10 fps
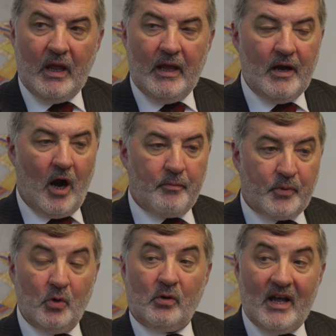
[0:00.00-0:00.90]
in our
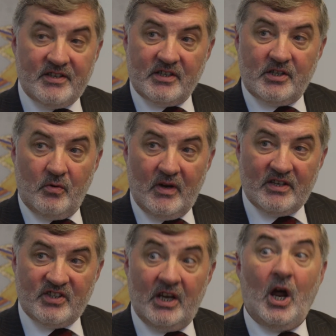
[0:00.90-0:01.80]
progress as a
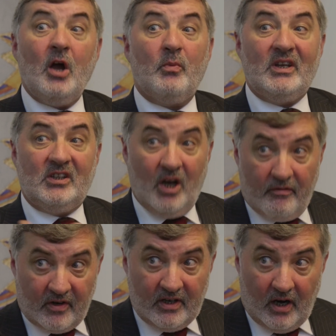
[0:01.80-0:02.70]
race, in how we
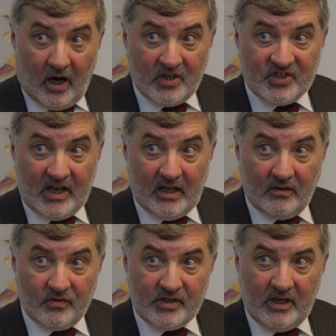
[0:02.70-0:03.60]
govern
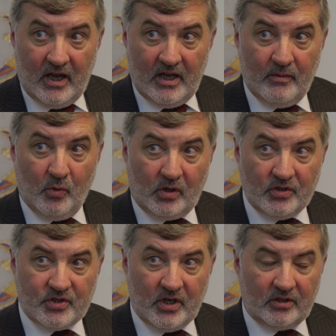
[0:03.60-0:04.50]
ourselves in a more
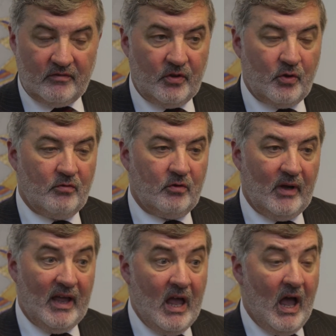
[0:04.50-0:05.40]
constructive and thoughtful way.